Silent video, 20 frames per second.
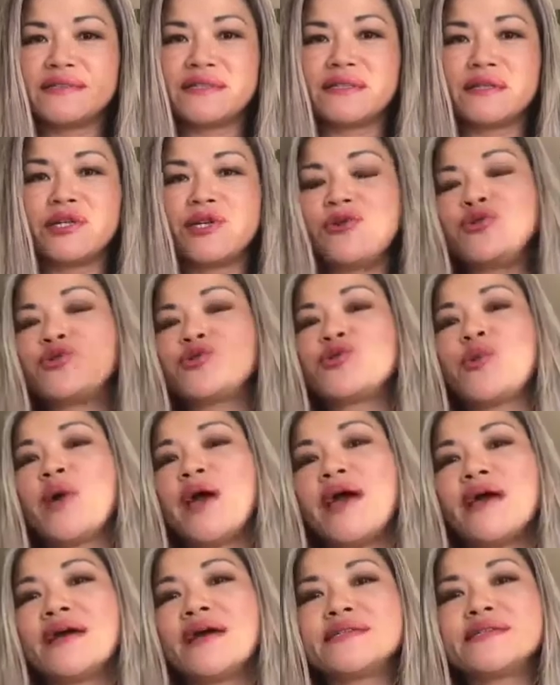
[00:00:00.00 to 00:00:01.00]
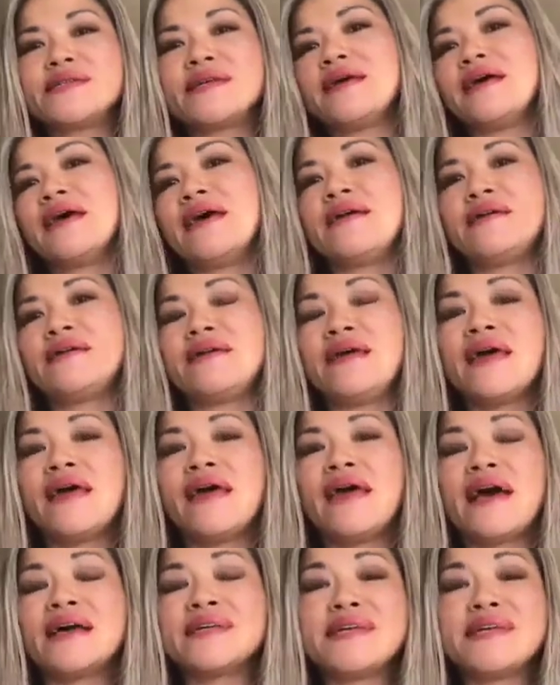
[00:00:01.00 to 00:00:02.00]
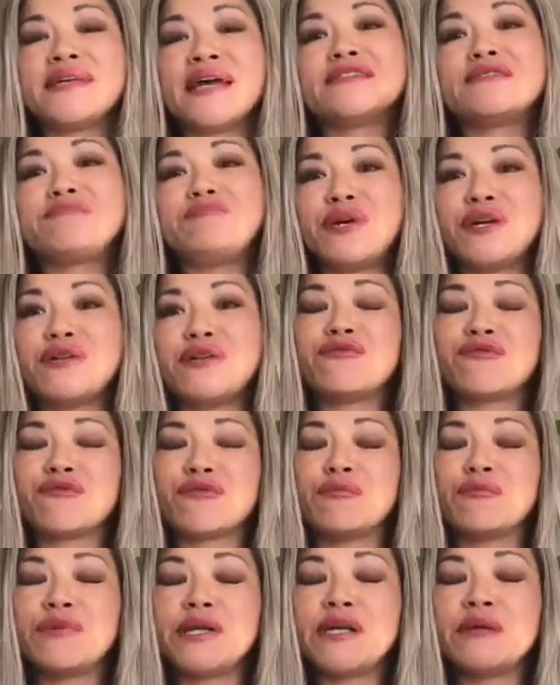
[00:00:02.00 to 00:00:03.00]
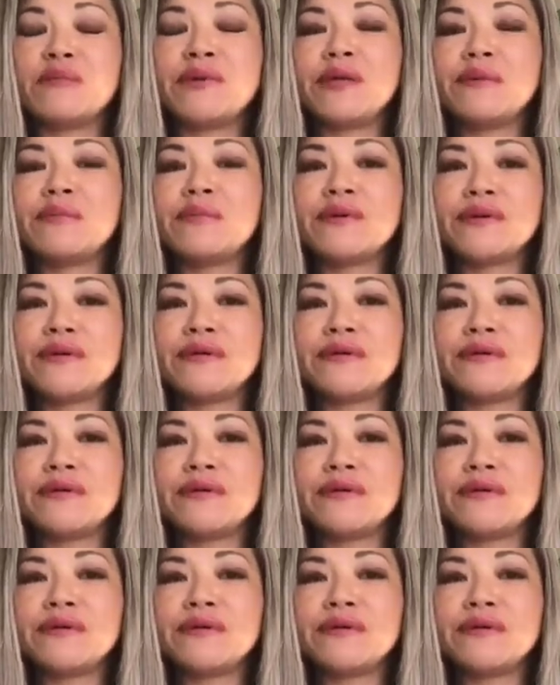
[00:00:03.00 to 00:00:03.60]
a huge way as it has been for many people.